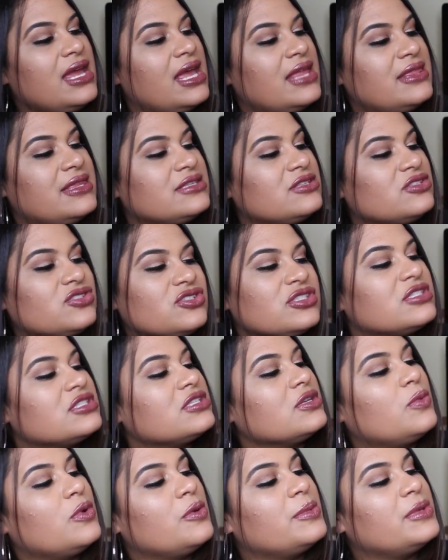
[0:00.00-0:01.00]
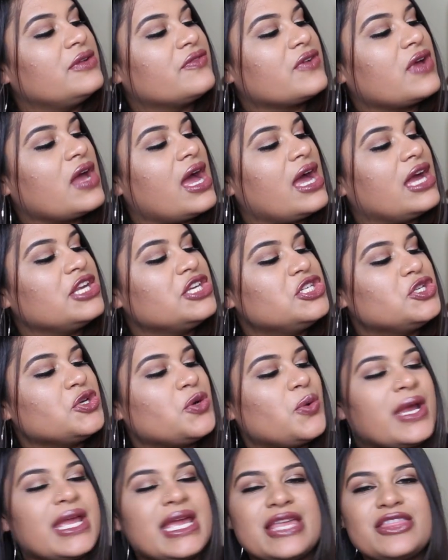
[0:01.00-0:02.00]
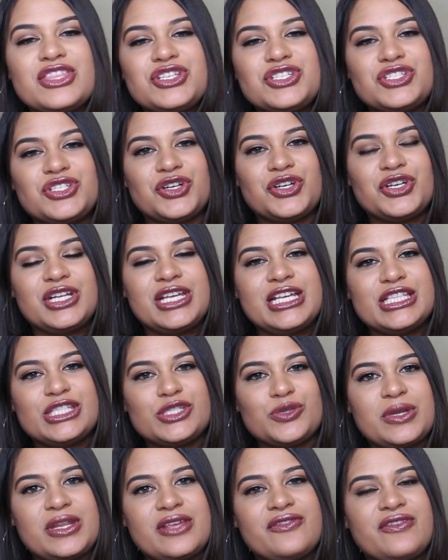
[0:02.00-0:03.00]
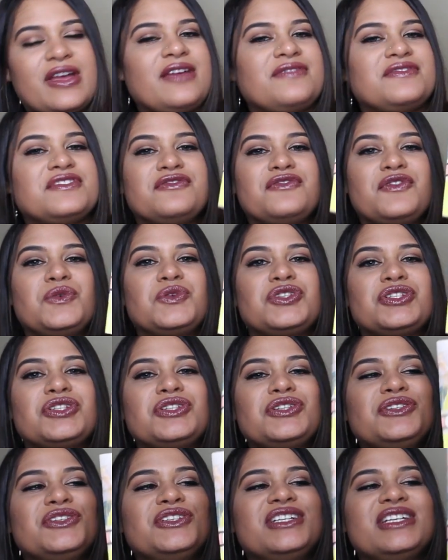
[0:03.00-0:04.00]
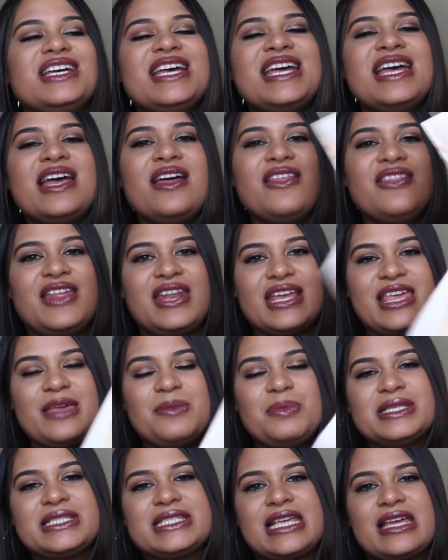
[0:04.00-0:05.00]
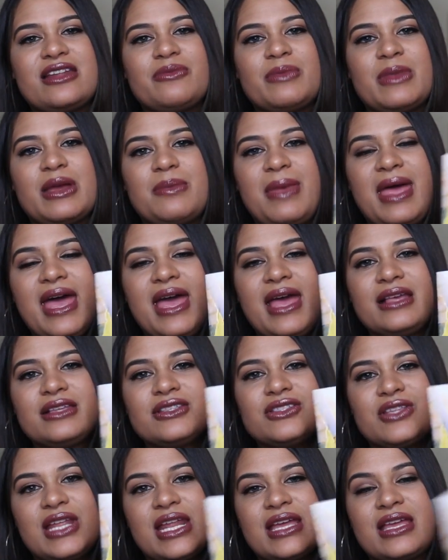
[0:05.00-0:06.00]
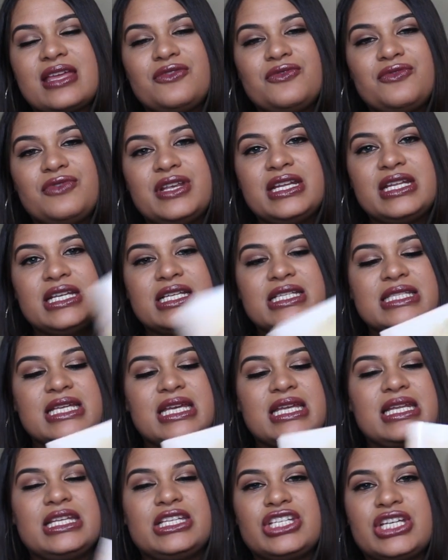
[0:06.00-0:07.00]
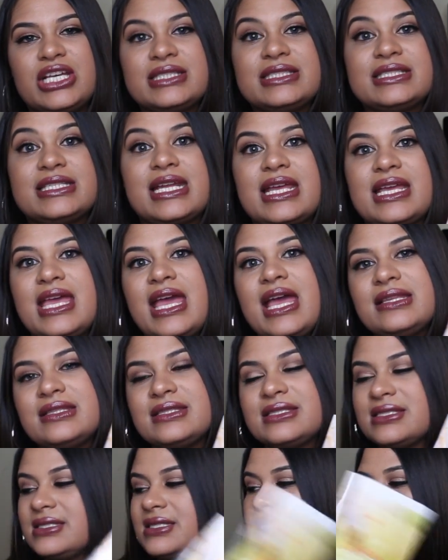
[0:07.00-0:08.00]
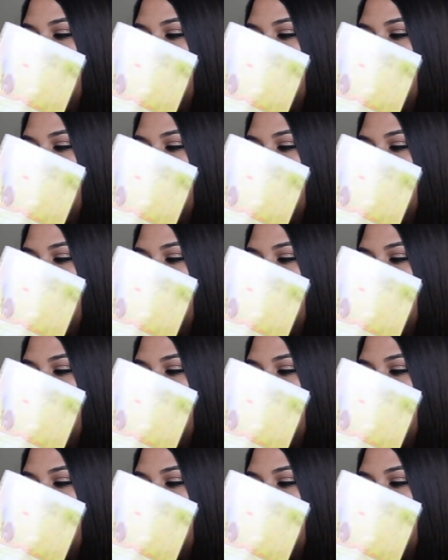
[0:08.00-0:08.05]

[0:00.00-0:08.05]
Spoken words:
And this is just the Woman of God Joy in the Journey 25 devotional that I keep inside of my bag so that I can read it any chance that I get.